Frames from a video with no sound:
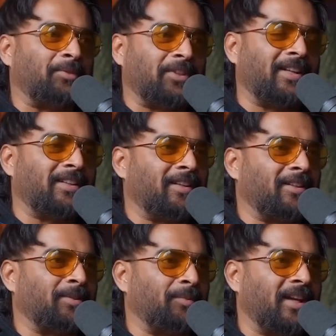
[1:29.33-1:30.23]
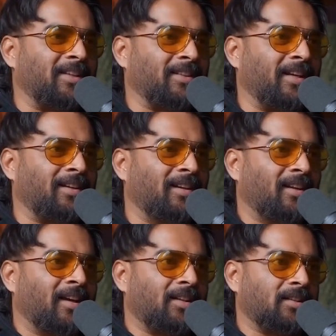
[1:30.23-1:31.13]
saying that it is something as late
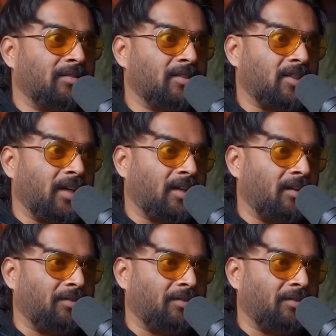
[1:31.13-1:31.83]
as even Shaitan,